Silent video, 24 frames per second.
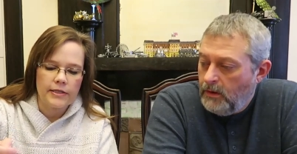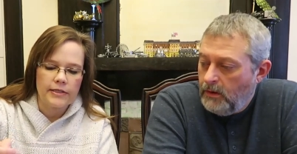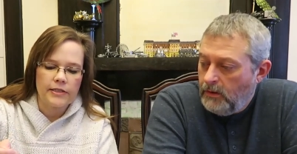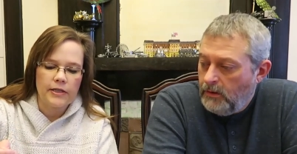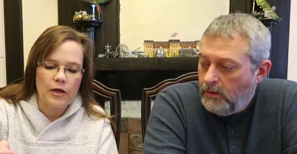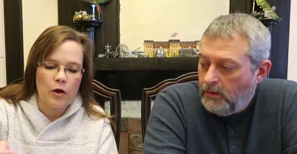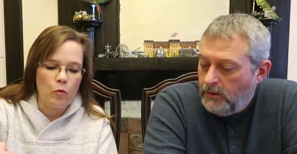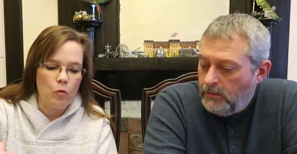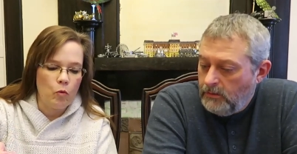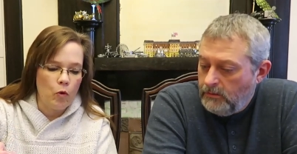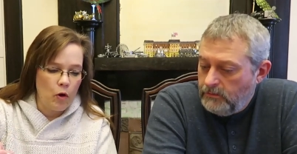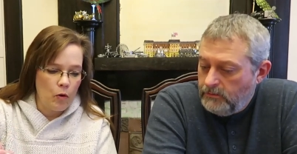
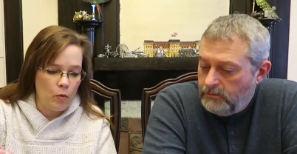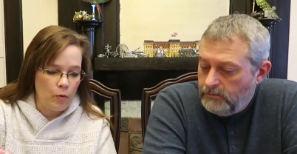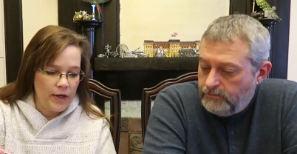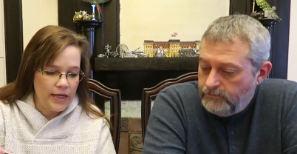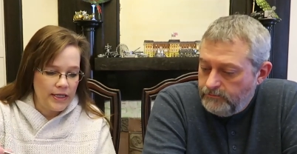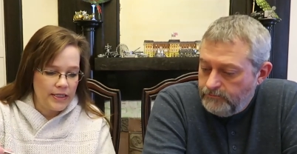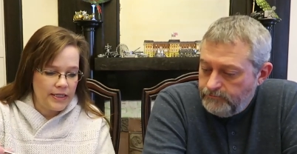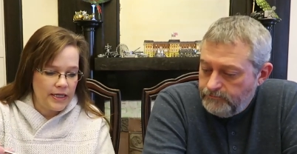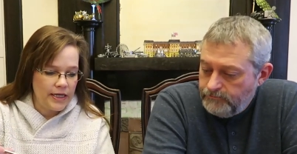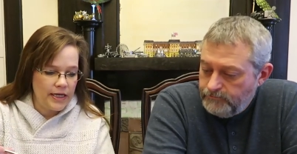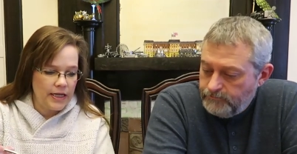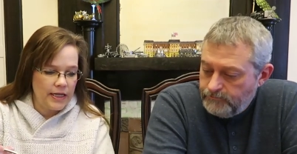Speaker 1: so what we
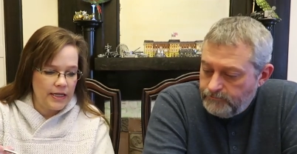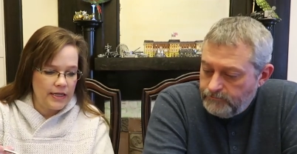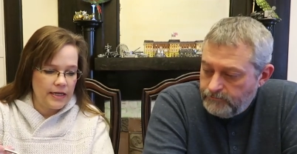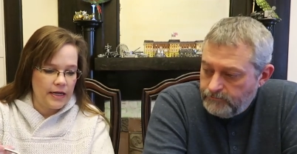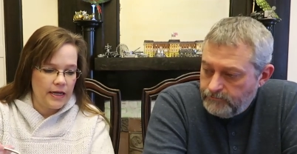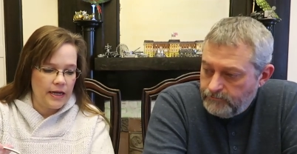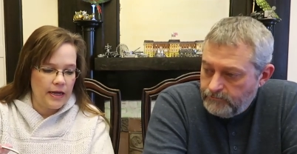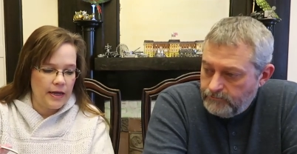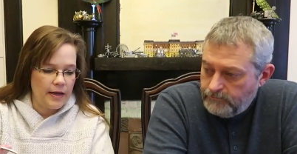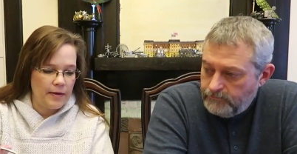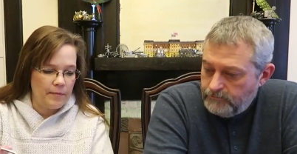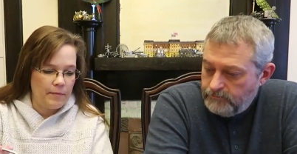did,
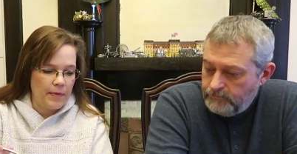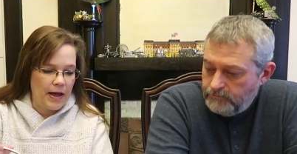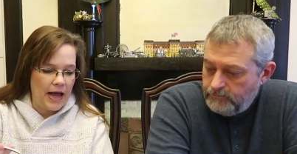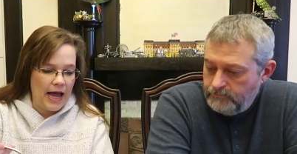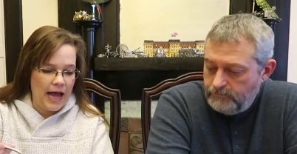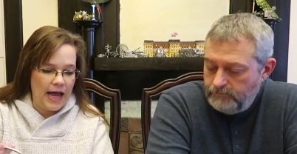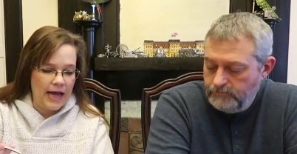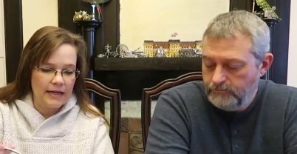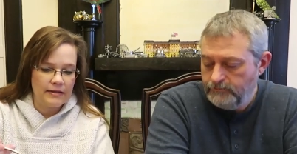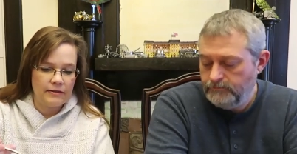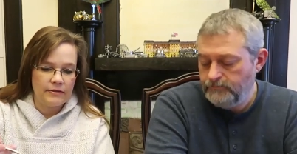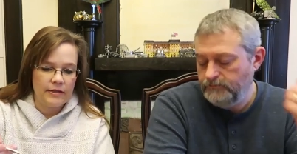um,
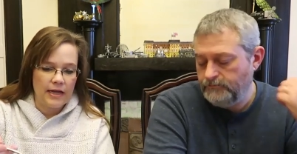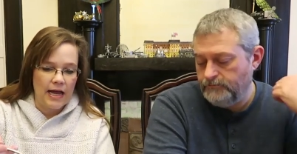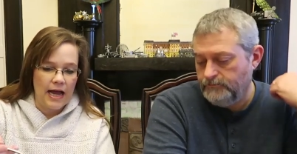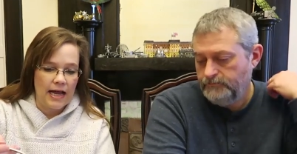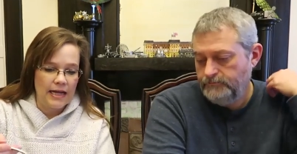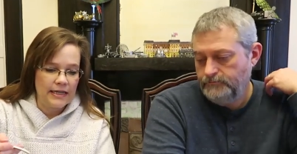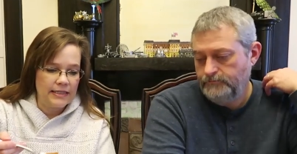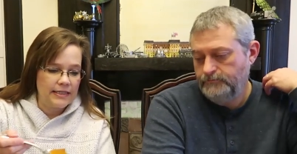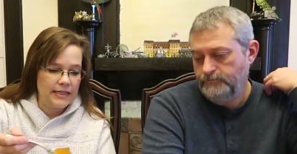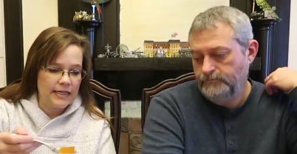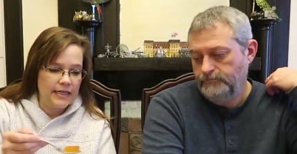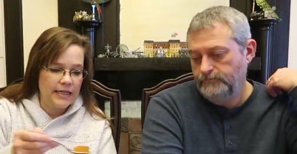I,
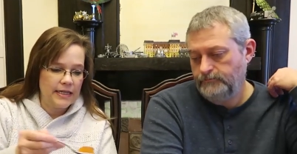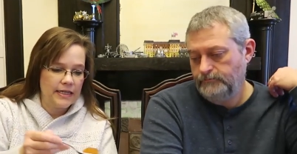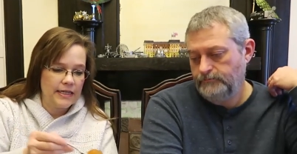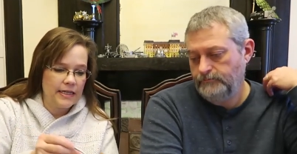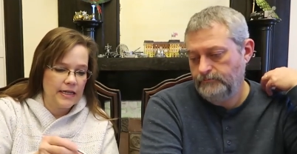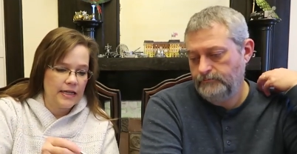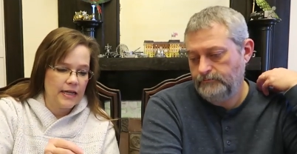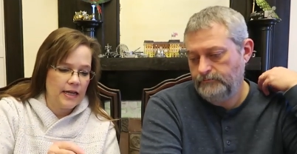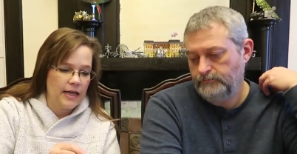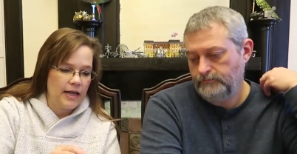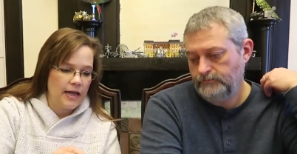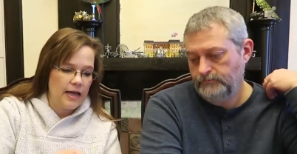I
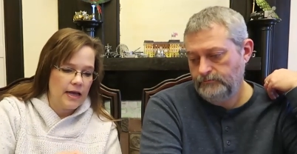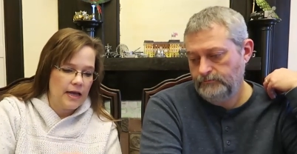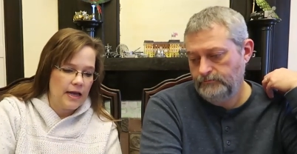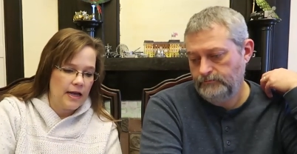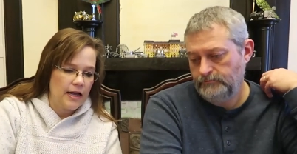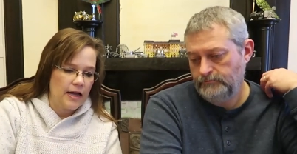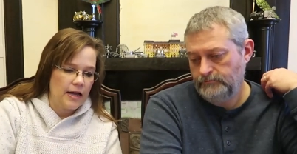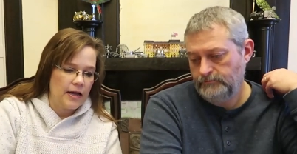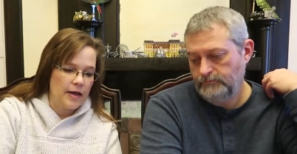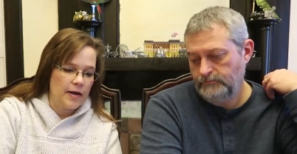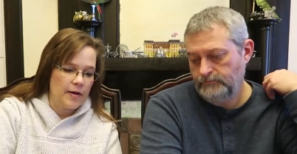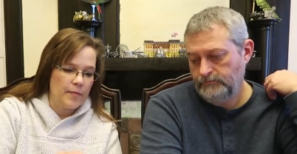did
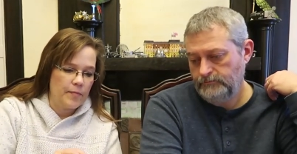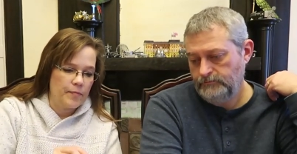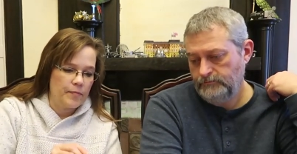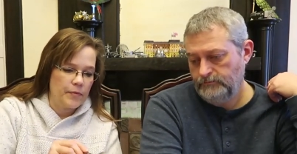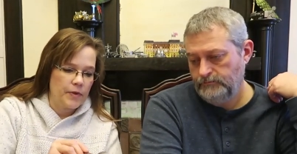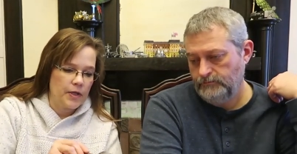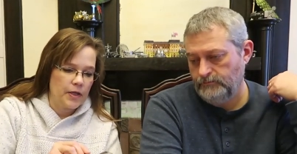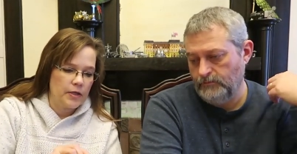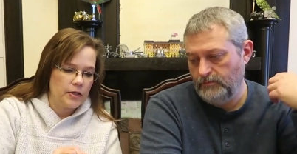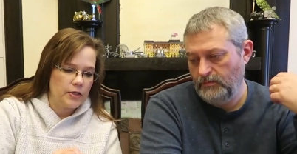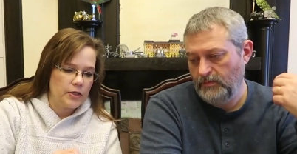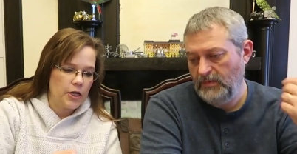um,
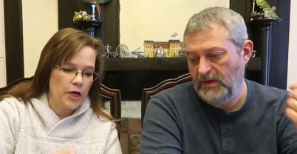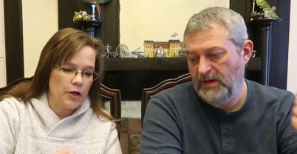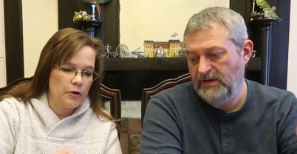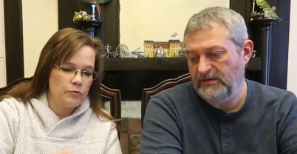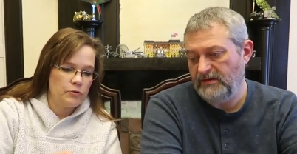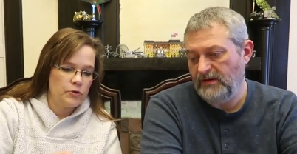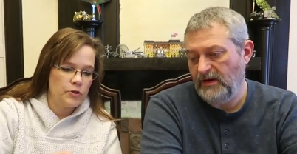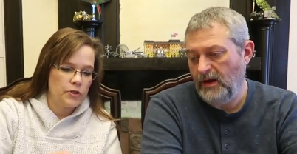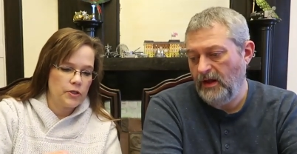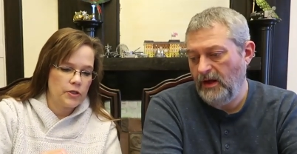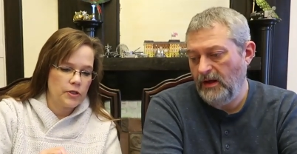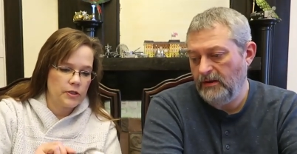
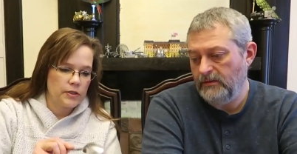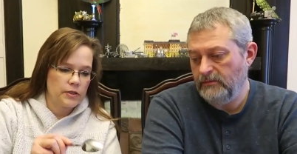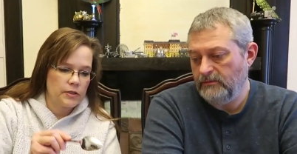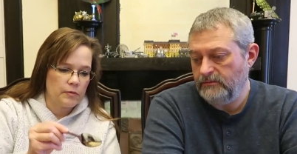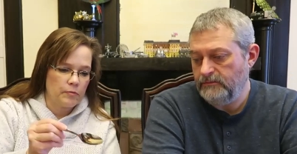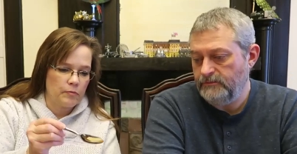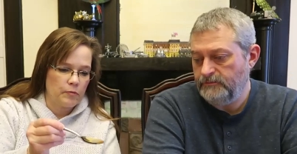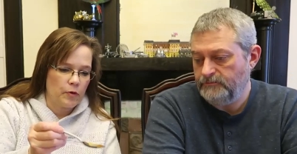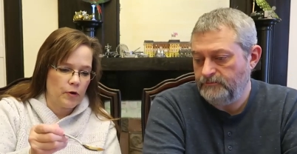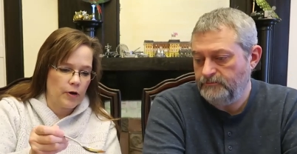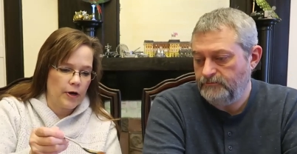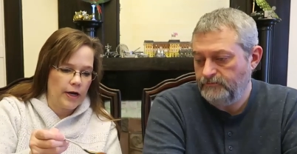toast
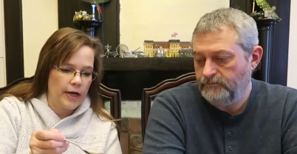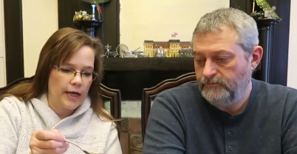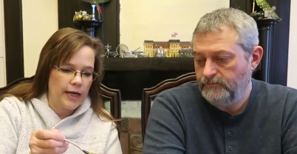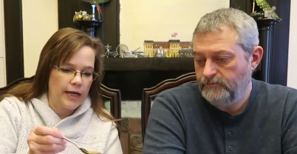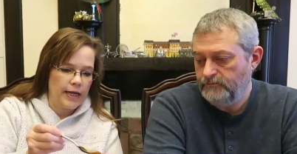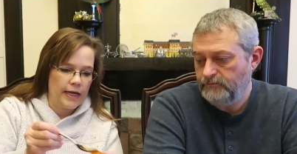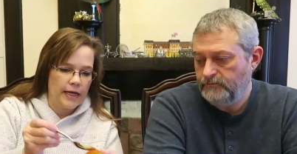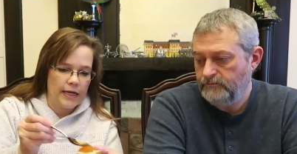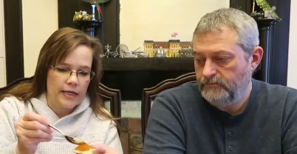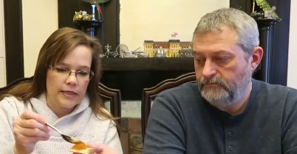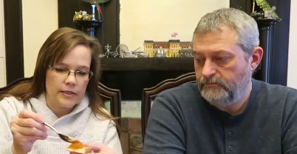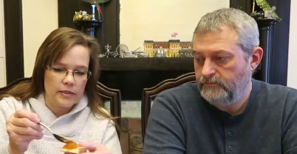some bread.
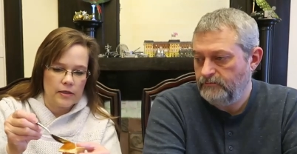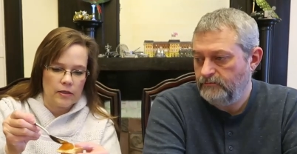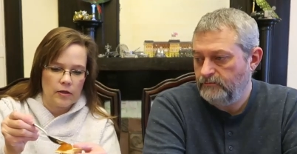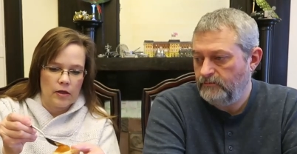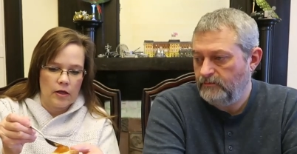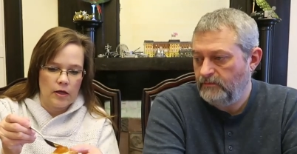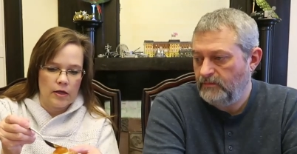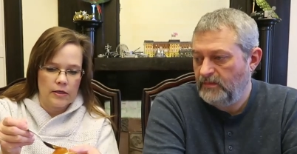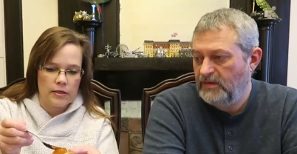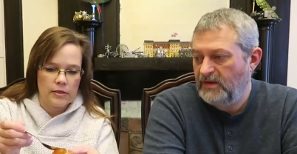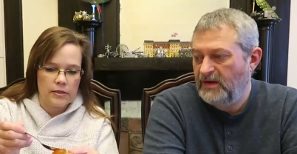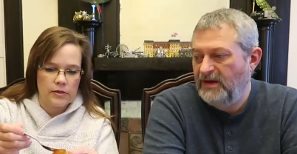It is a
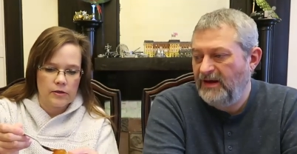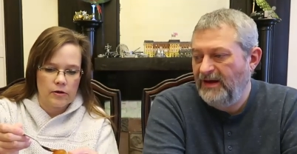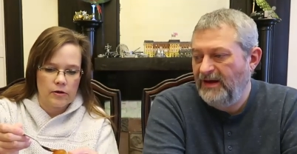lot.